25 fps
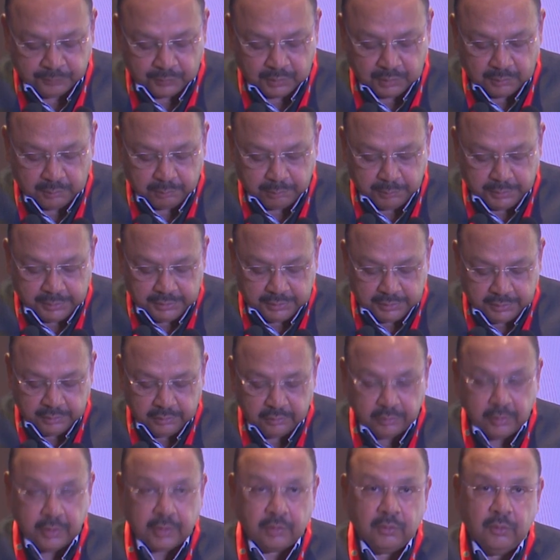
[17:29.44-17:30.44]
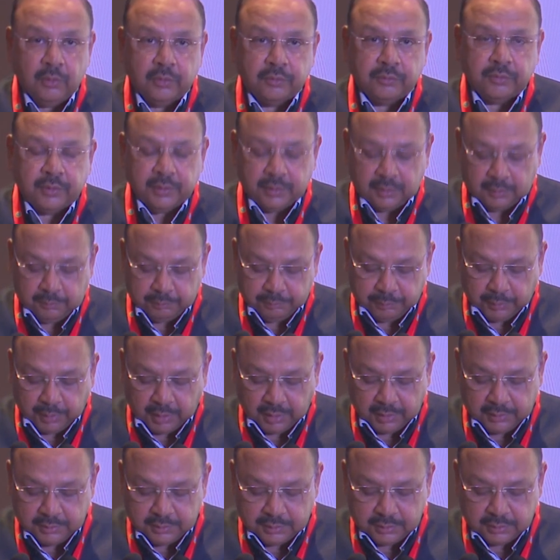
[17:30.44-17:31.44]
meeting regulatory
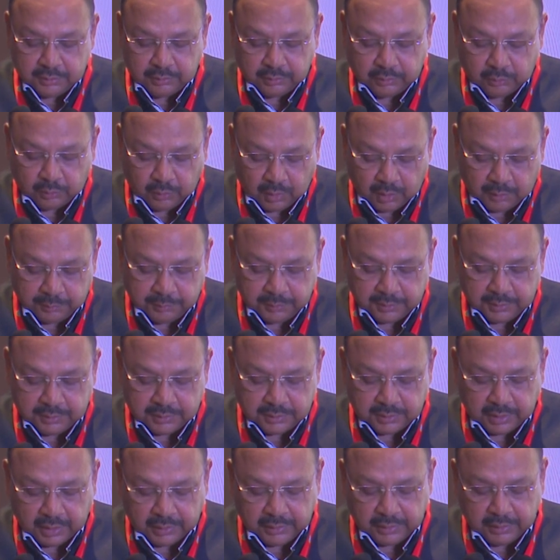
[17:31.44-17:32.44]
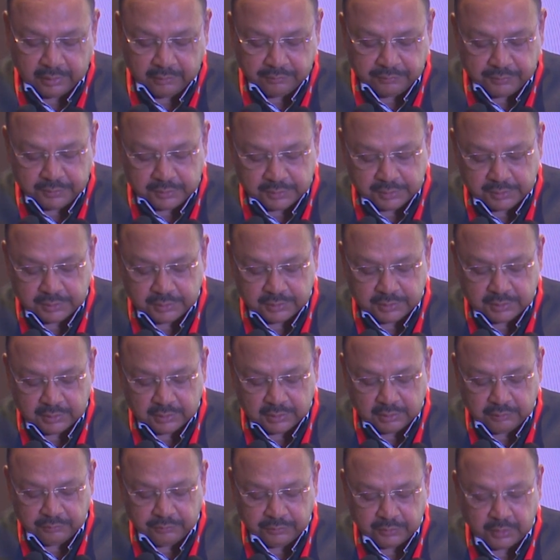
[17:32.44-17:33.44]
compliance requirements, and efficient
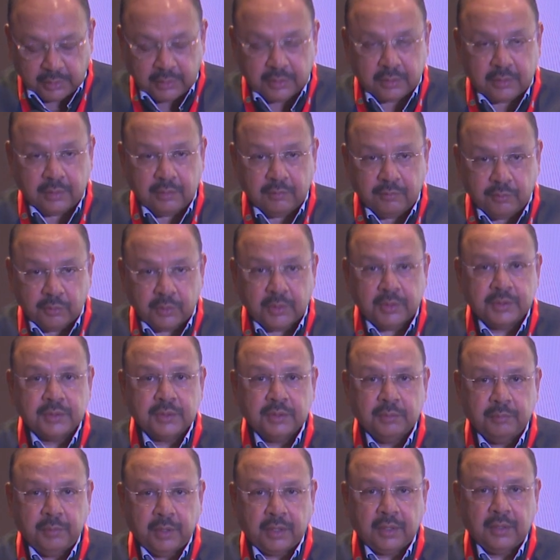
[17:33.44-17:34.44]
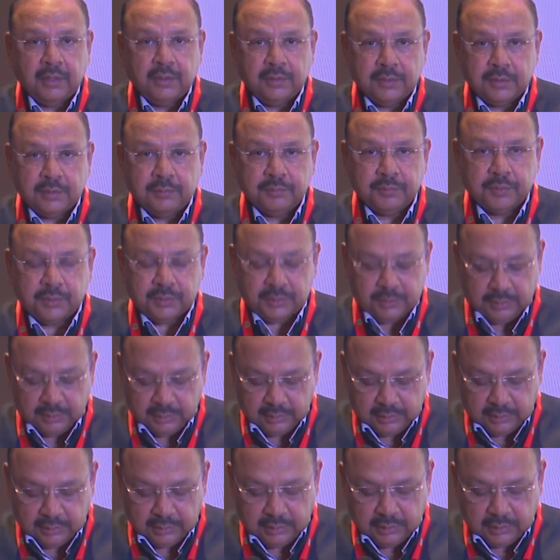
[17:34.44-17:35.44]
certificate revocation mechanisms
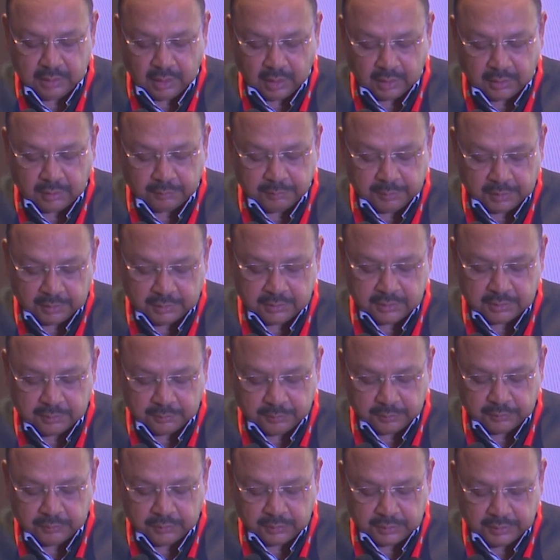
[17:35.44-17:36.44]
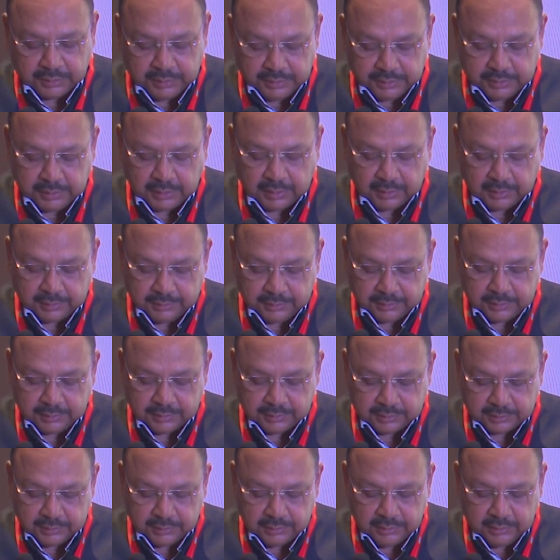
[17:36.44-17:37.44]
are among some of the key
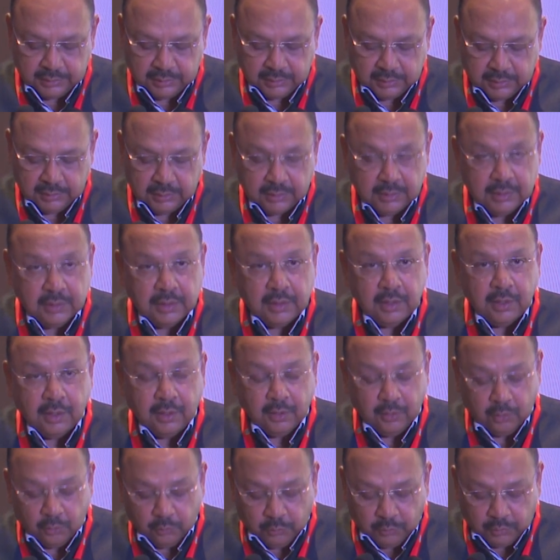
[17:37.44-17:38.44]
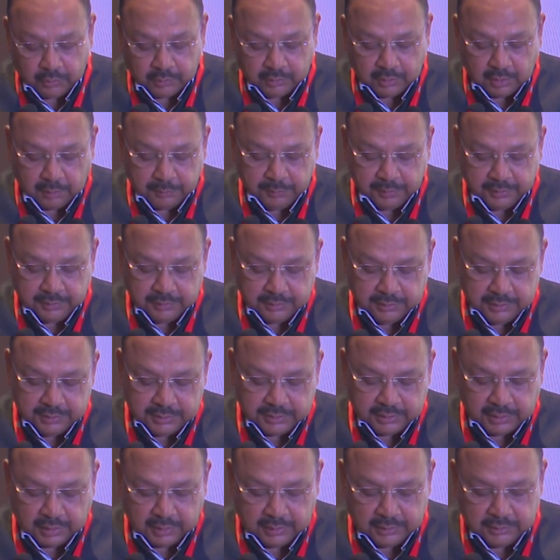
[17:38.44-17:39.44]
challenges. Overcoming these
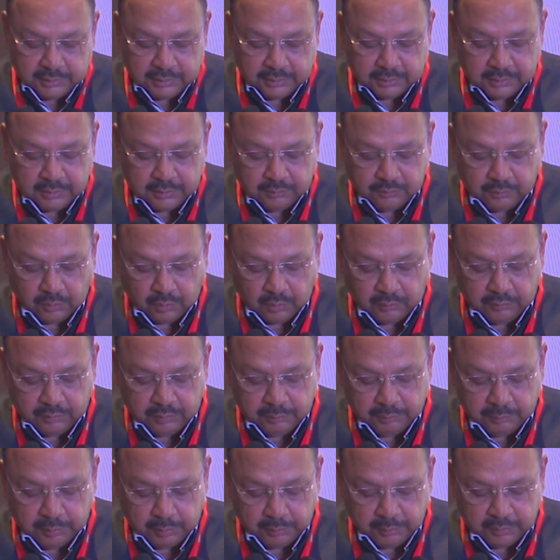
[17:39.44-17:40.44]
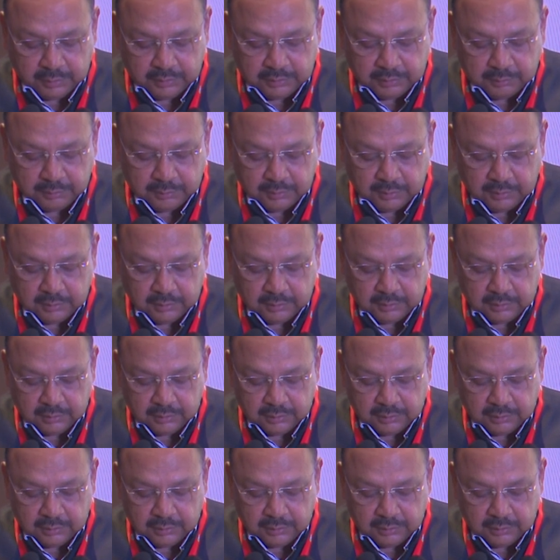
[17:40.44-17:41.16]
challenges involved implementing